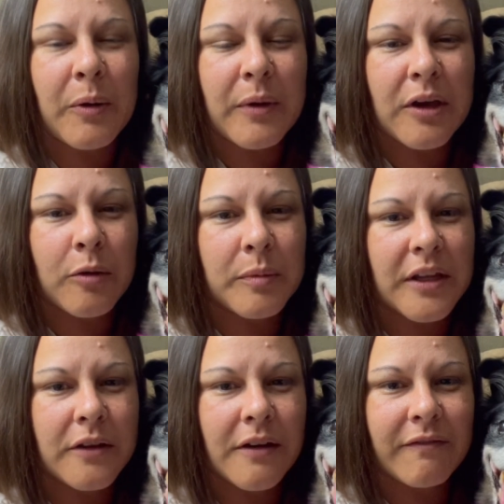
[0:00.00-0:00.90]
but we hope
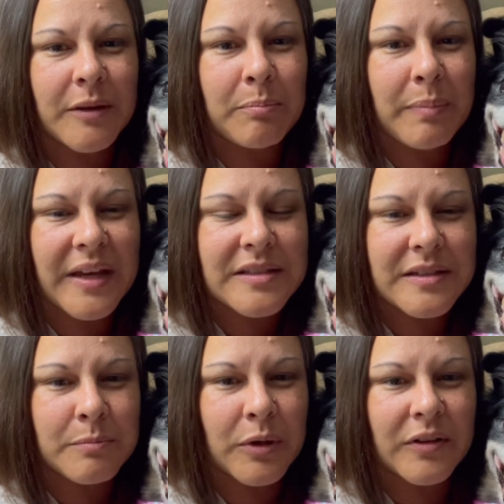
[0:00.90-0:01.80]
that you have the
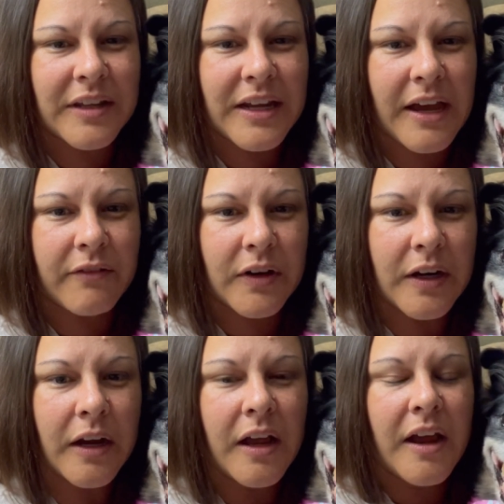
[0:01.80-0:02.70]
best birthday
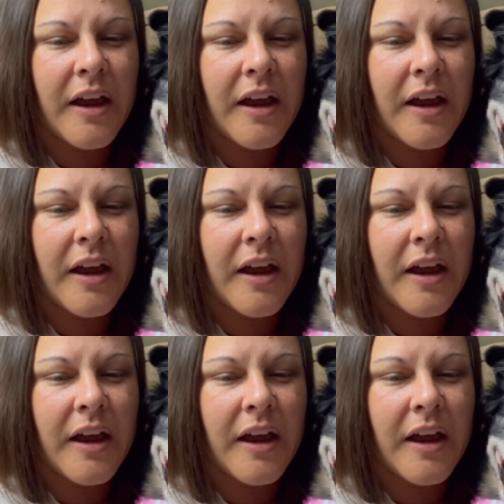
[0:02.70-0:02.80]
ever